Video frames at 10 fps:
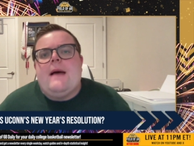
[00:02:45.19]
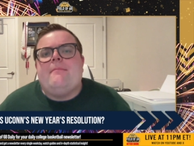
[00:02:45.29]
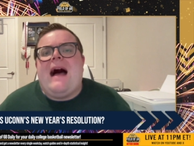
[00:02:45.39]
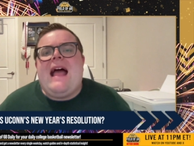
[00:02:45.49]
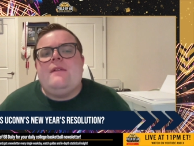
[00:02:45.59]

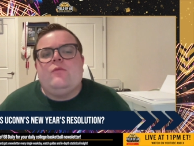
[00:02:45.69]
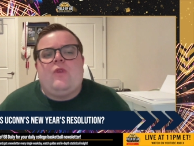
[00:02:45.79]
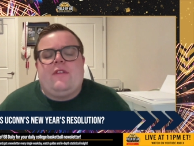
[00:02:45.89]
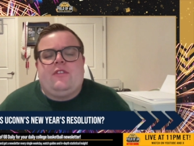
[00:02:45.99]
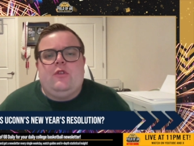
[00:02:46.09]
My
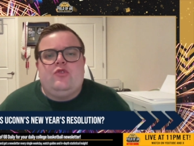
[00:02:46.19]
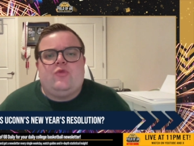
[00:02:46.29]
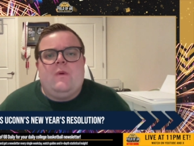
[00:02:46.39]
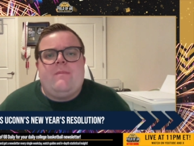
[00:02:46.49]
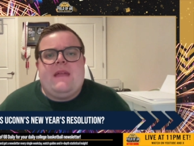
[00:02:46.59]

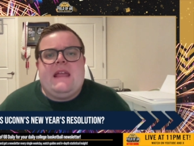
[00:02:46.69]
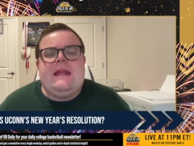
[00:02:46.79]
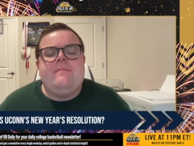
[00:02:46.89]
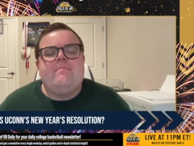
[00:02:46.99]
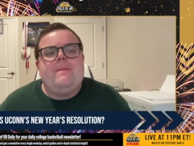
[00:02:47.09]
resolution would
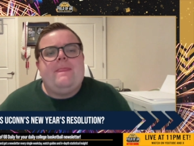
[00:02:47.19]
be